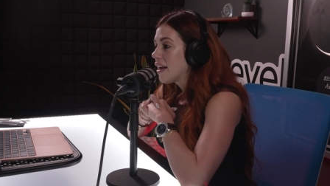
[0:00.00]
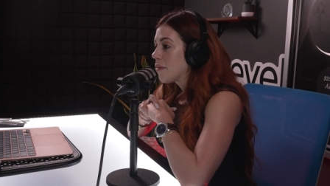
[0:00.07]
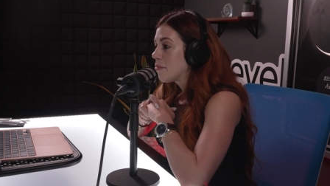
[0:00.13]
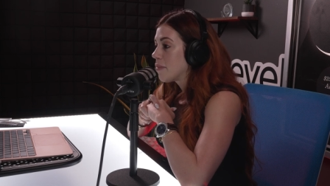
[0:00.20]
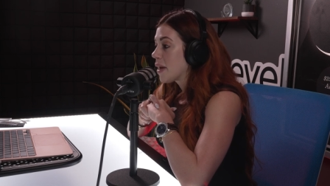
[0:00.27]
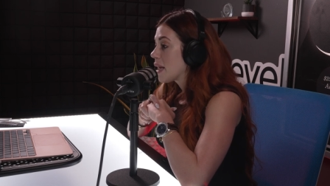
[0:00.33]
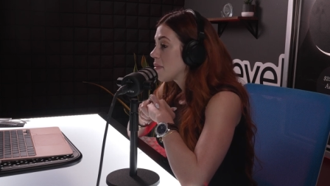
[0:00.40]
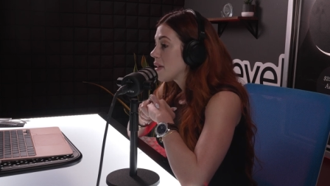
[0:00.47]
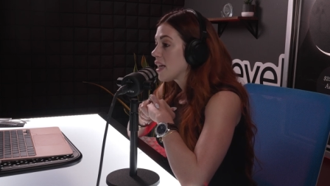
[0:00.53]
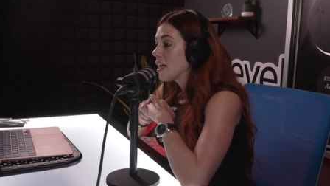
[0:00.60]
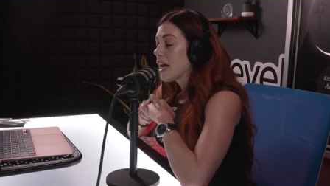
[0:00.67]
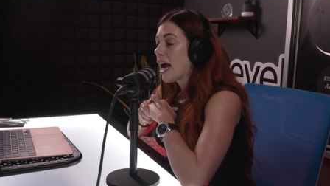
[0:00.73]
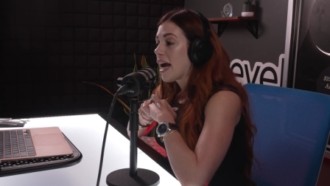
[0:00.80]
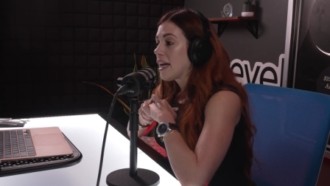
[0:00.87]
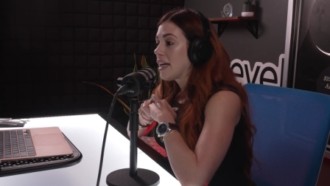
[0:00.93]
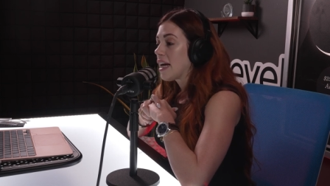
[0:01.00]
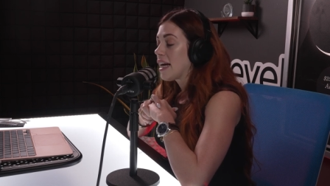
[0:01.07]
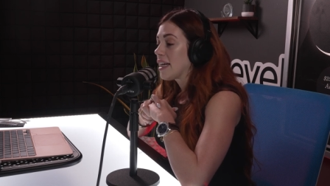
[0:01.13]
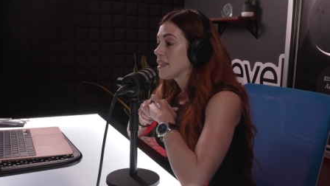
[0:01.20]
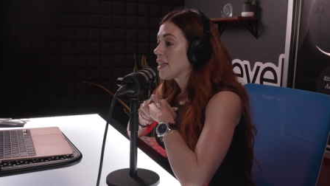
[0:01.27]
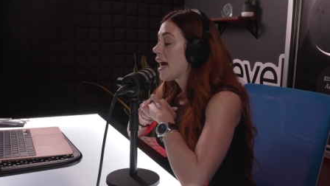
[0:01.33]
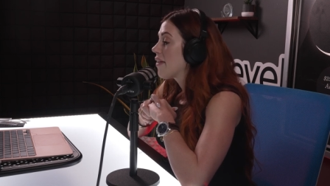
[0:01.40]
maybe
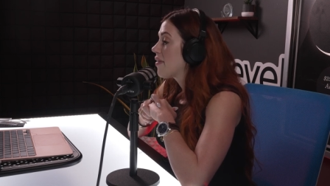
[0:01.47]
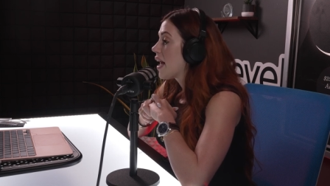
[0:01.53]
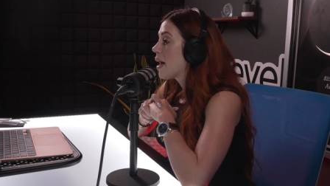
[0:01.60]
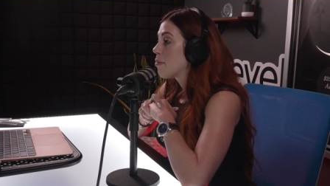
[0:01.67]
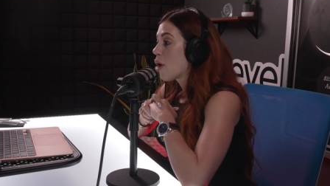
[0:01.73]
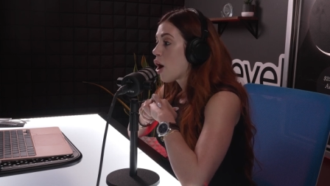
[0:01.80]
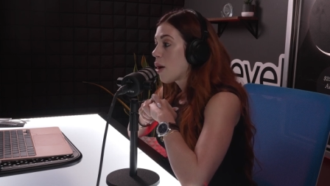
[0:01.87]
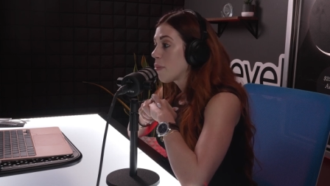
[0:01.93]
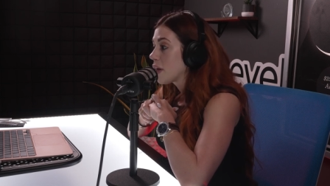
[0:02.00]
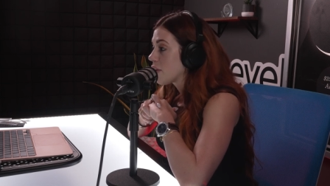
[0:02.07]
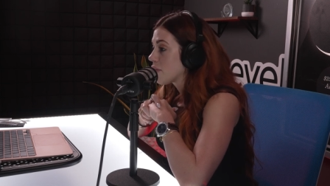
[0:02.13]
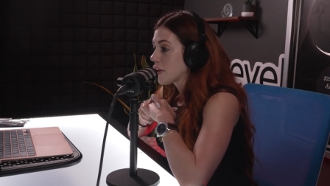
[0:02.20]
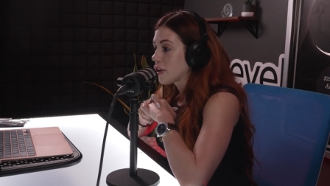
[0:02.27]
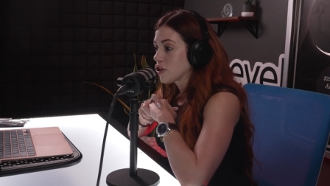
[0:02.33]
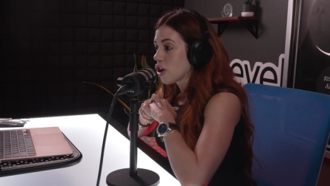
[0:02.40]
has had that mom guilt that you're